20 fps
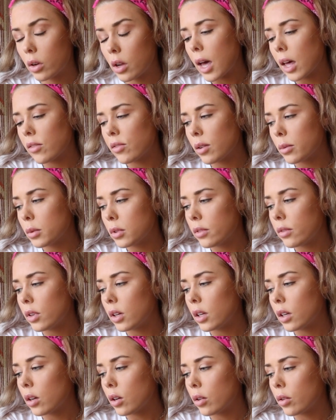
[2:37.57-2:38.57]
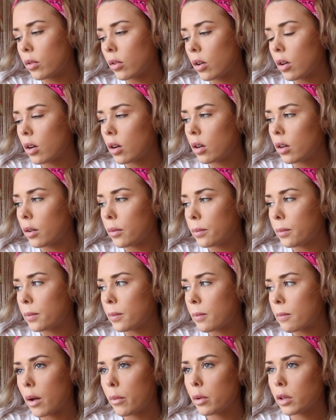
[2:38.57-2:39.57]
I filmed a video
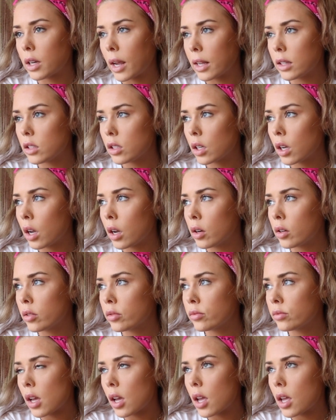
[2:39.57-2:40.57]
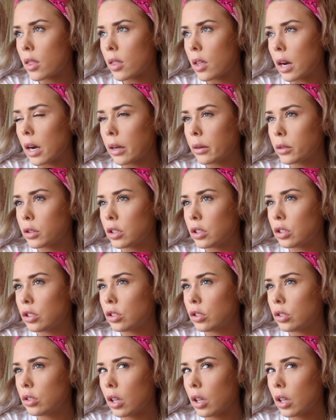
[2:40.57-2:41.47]
a couple nights ago, and then I was